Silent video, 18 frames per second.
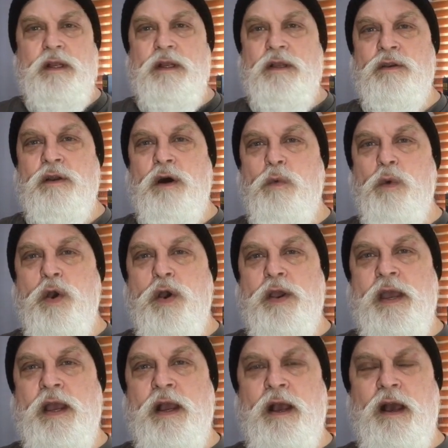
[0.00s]
not
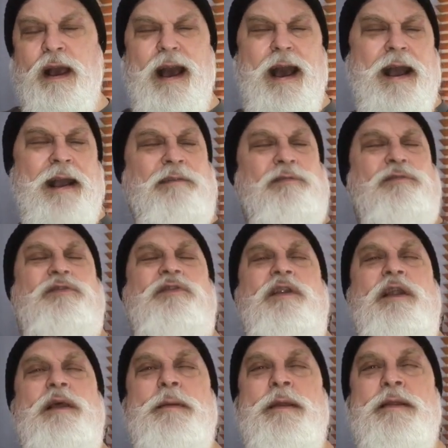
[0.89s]
working, I go, I got to
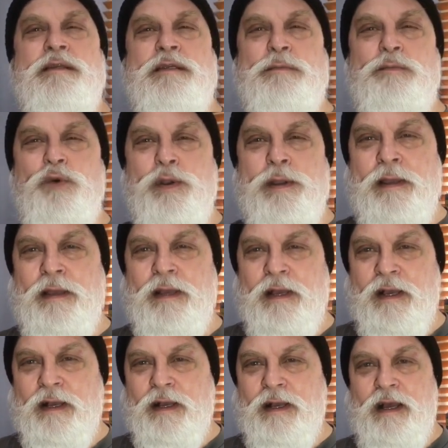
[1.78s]
sleep in this morning.
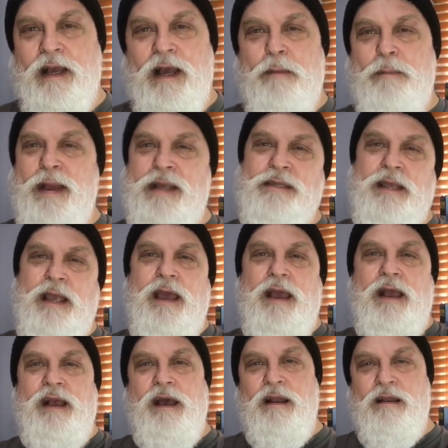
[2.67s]
Bass the
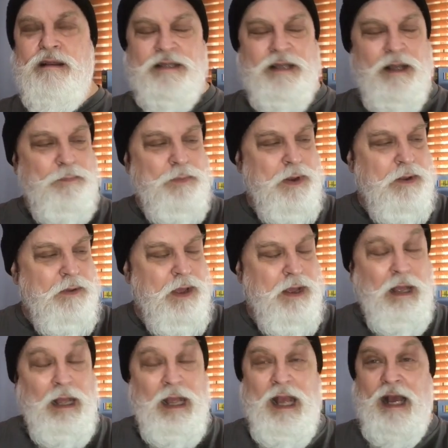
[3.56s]
cat cuddles up, you know, I
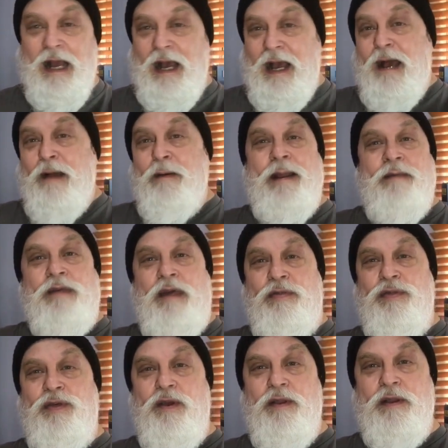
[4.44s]
go, I'm going to have that
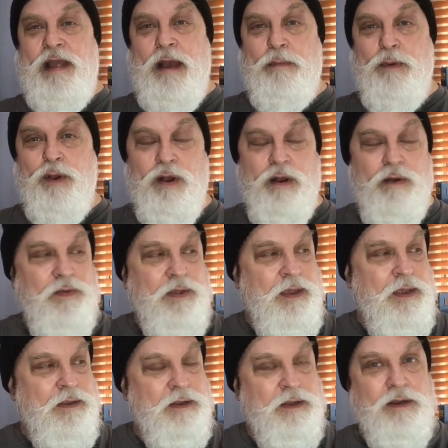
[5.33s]
third cup of coffee,
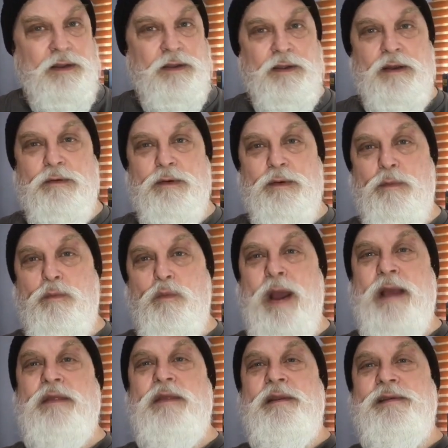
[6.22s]
and we'll
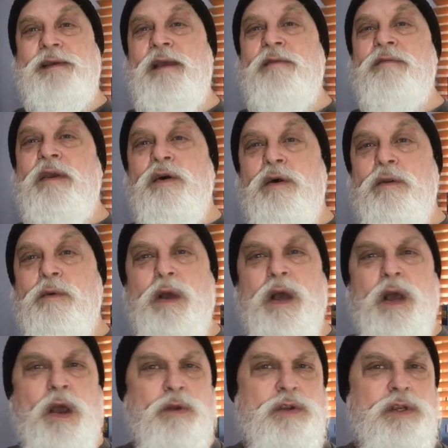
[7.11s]
whack the TV on,
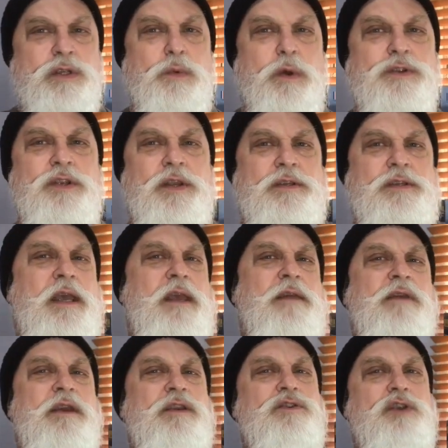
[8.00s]
just watch a
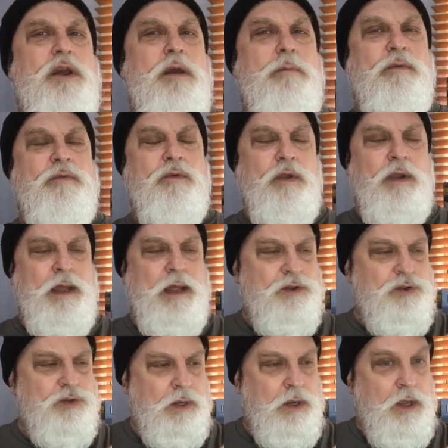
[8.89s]
TV show before
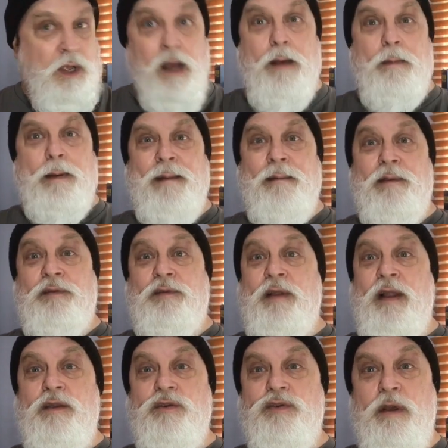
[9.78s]
lunch, and, oh my God, it's
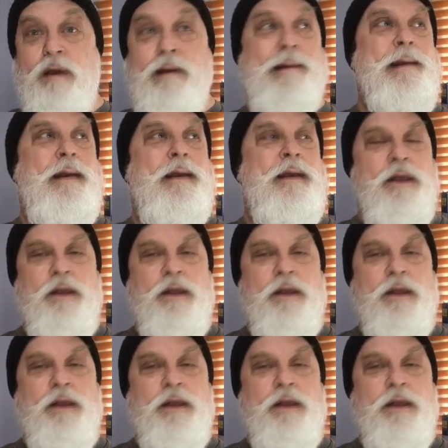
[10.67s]
lunch. Oh, okay,